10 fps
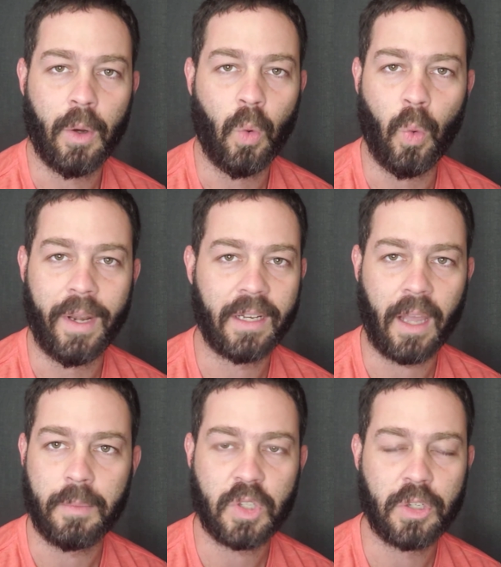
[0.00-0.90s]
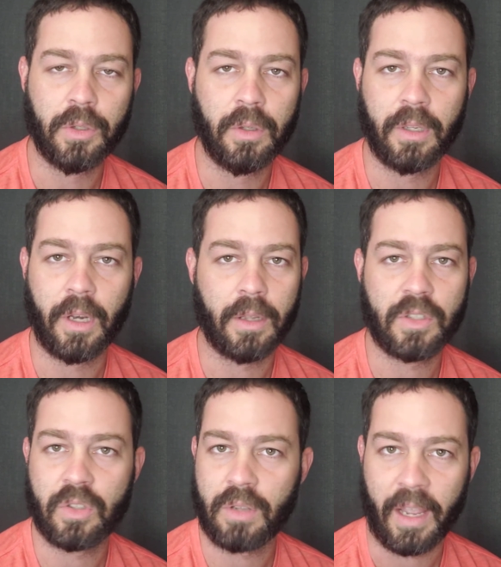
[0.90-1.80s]
when it comes to,
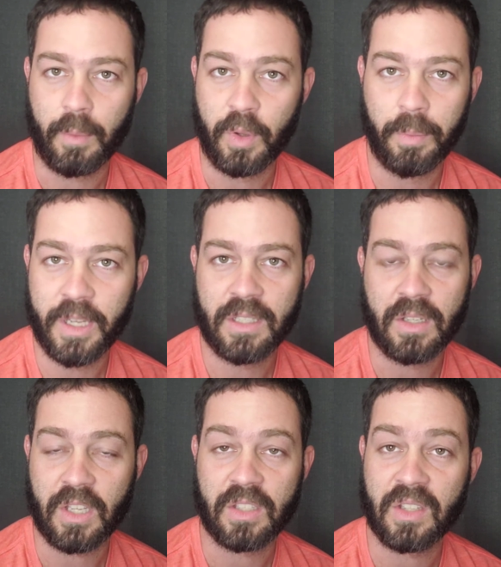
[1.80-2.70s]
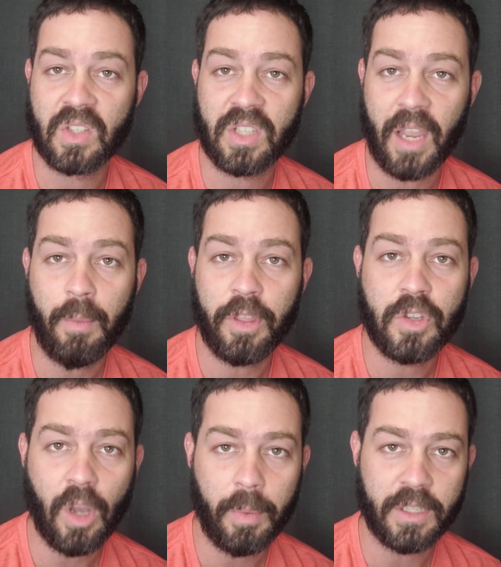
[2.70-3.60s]
it's like with business, it's the same with a
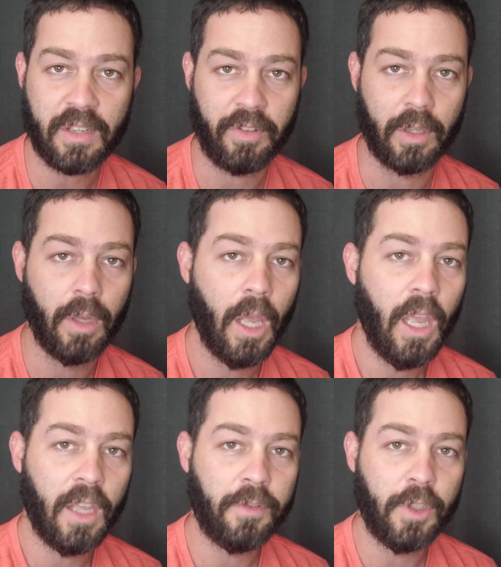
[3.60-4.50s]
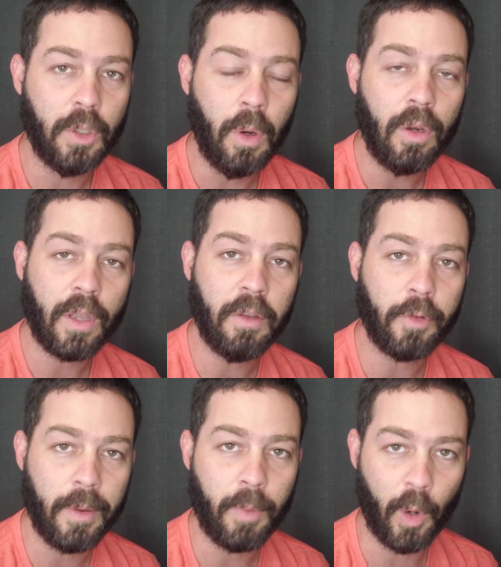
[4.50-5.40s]
job interview. If you are looking
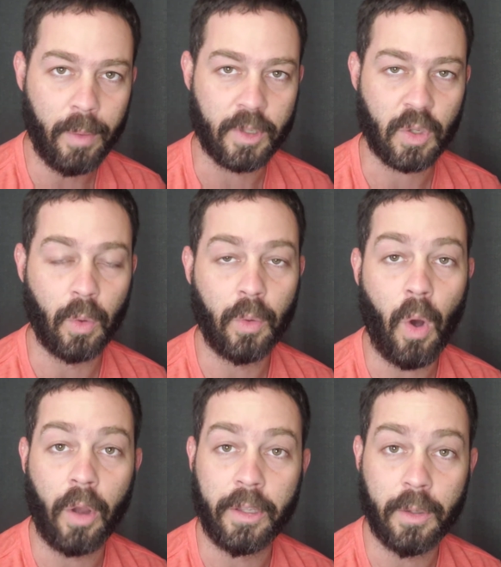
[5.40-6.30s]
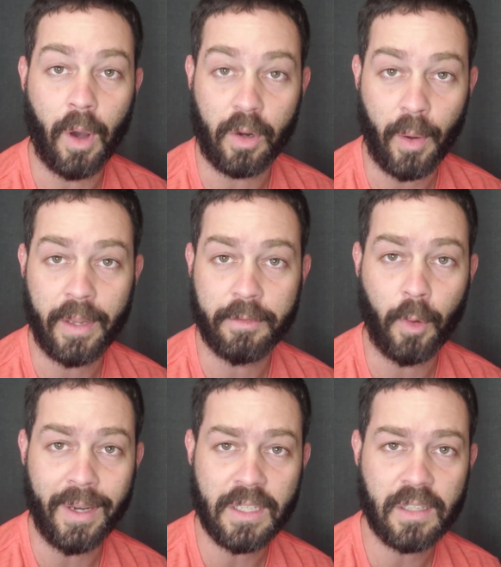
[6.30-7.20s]
for employment, or you are going
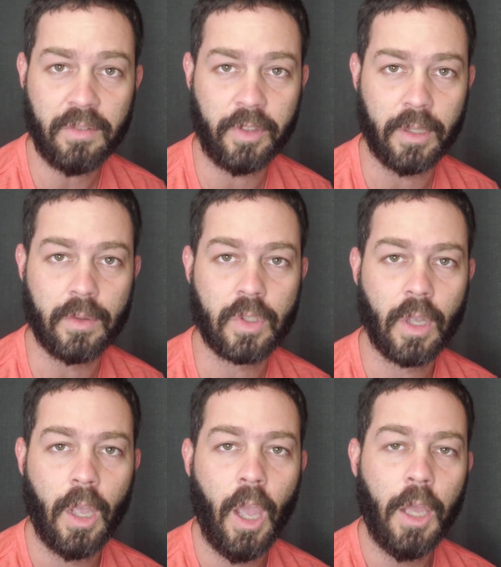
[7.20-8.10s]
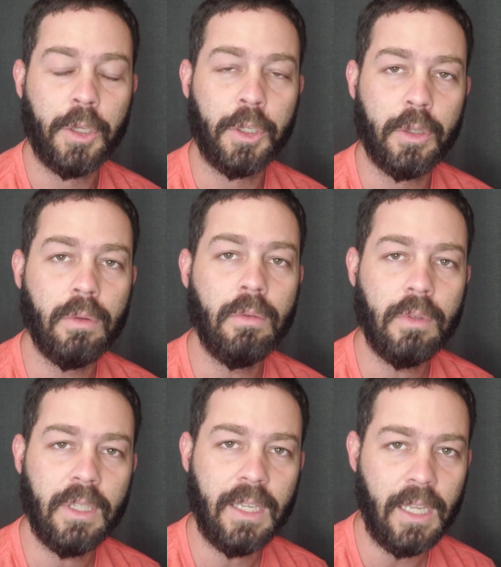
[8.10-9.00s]
for interviews, you
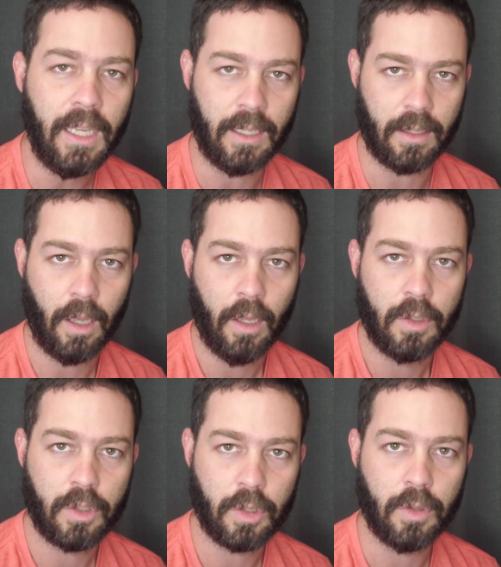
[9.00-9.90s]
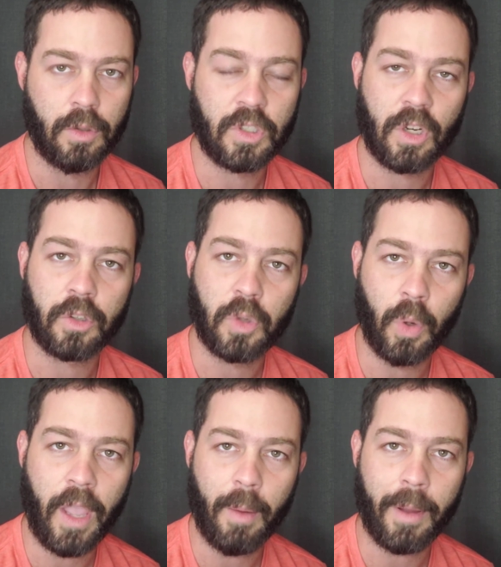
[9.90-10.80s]
need to start
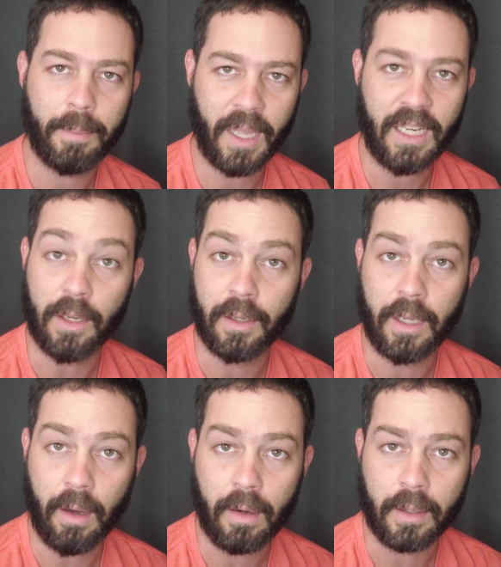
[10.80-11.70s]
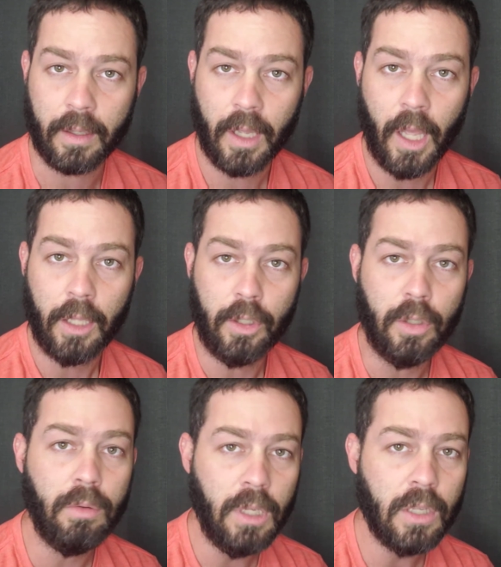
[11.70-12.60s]
talking about money early on.
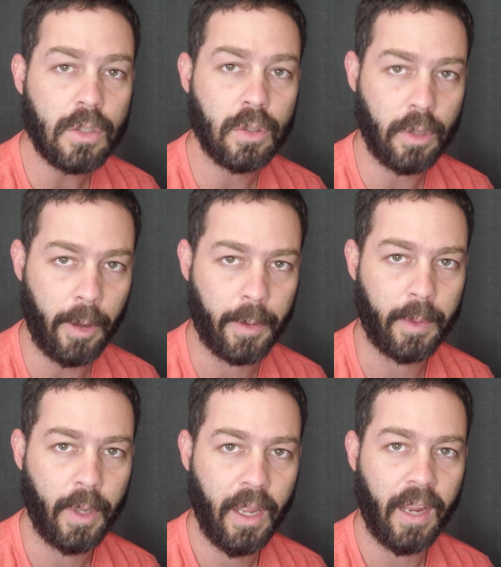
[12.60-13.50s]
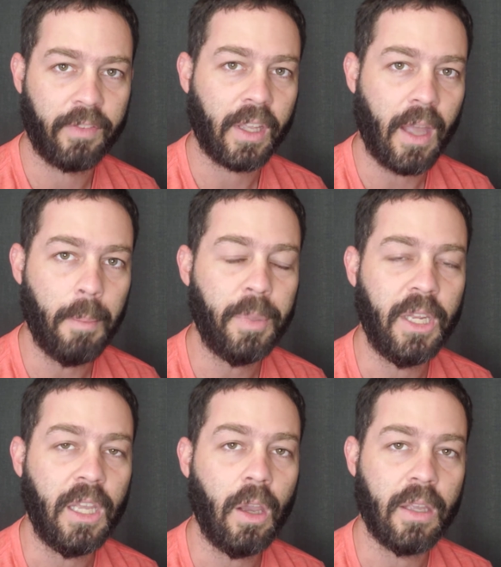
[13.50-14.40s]
You need to know if the
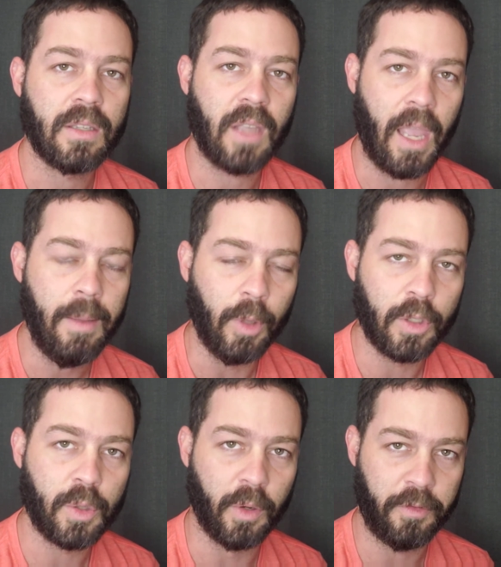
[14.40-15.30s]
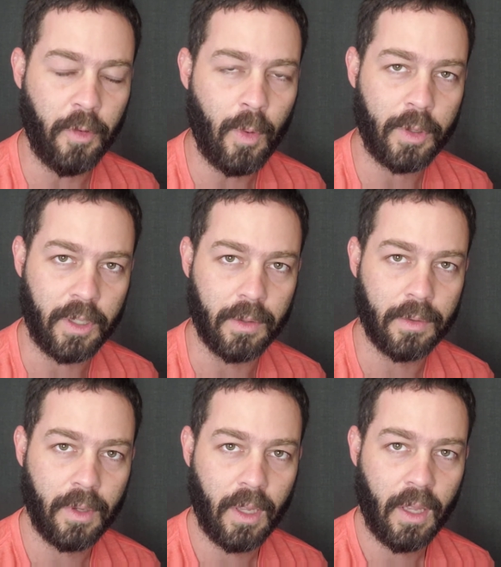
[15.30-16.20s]
company is able to afford
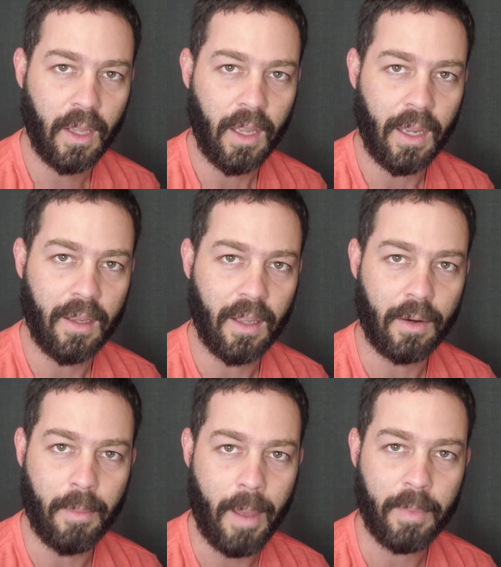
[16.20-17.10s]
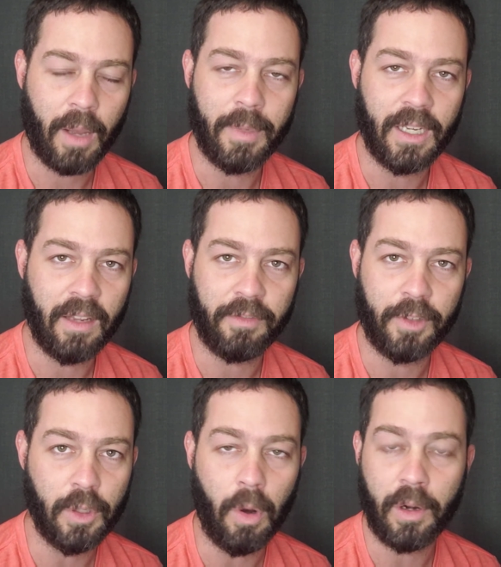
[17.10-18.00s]
you. Remember, if
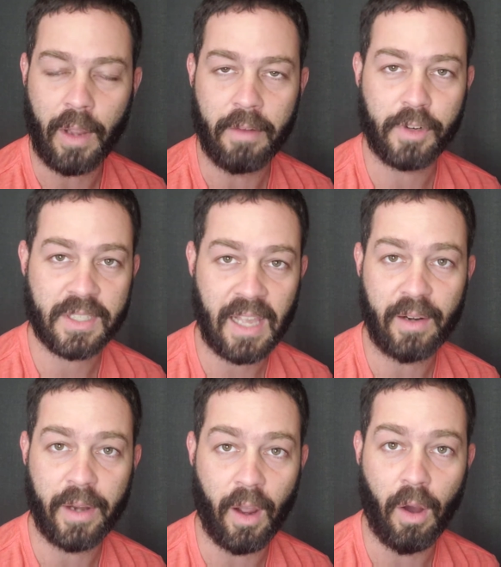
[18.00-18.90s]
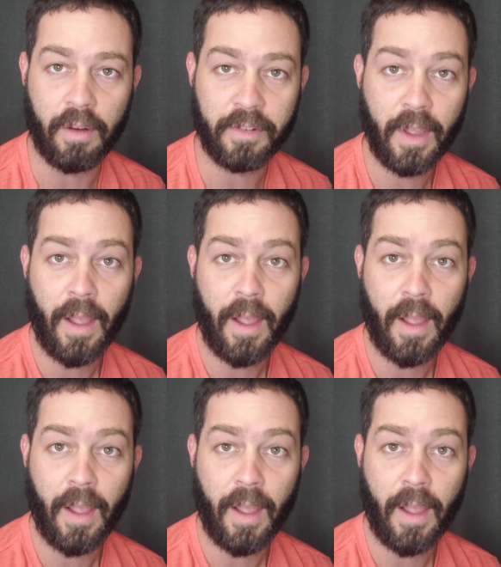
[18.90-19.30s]
you are looking for a salary of